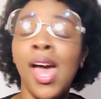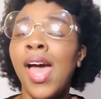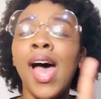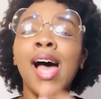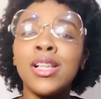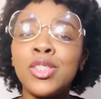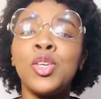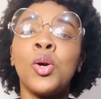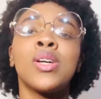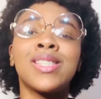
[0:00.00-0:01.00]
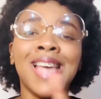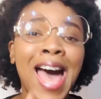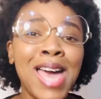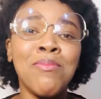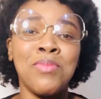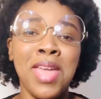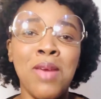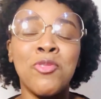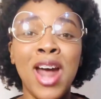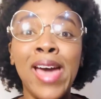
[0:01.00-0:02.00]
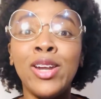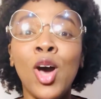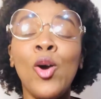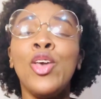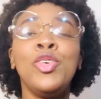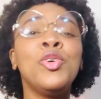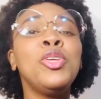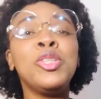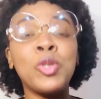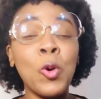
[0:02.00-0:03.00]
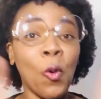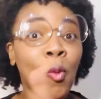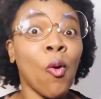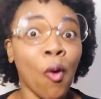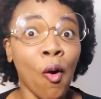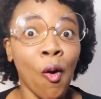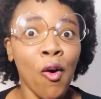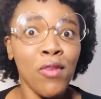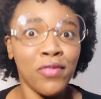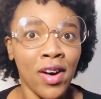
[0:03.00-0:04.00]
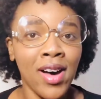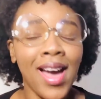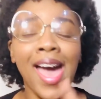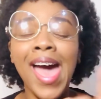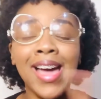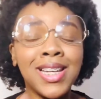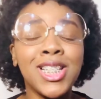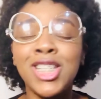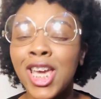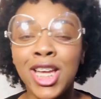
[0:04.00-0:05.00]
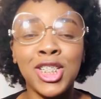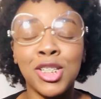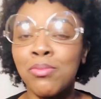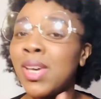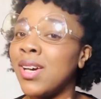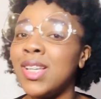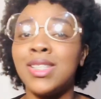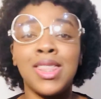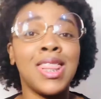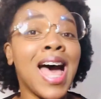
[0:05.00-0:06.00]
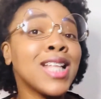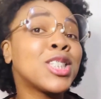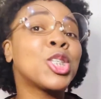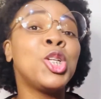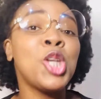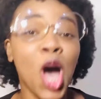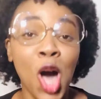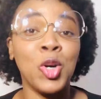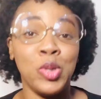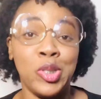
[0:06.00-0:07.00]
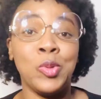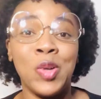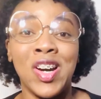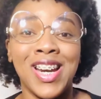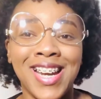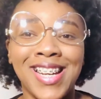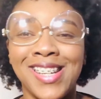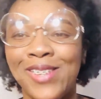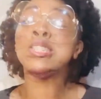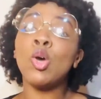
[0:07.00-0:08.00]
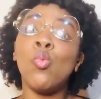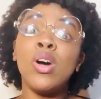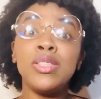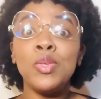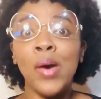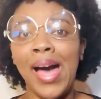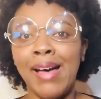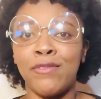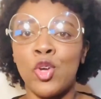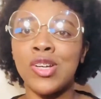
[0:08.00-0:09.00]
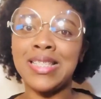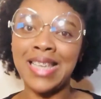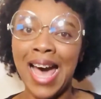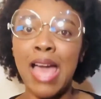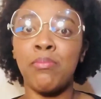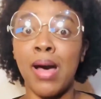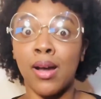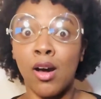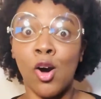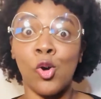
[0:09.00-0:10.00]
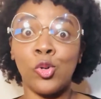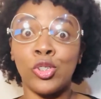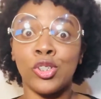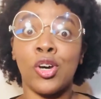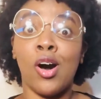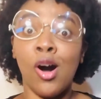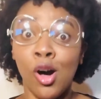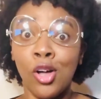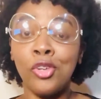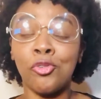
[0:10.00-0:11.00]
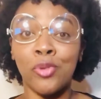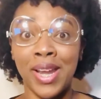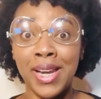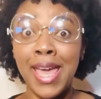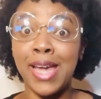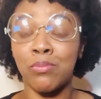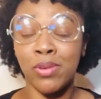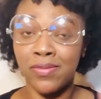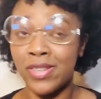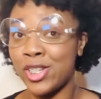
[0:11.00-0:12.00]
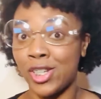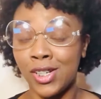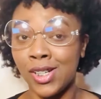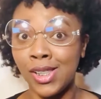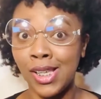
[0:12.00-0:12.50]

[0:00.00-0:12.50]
as your Skype name right now, you need to go over and change it because that's not going to work. So once you have your Skype account all ready and professional